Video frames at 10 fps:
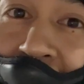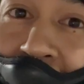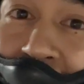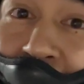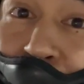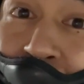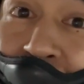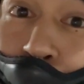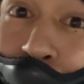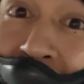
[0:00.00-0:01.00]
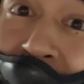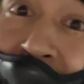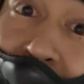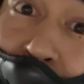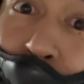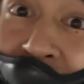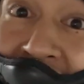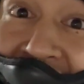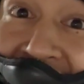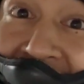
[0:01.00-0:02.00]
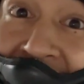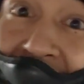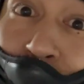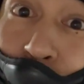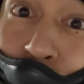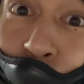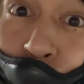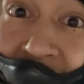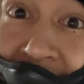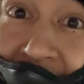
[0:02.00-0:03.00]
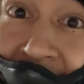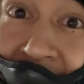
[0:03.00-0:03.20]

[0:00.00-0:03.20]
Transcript: I'm gonna treat the wife to an overnight stay at a local hotel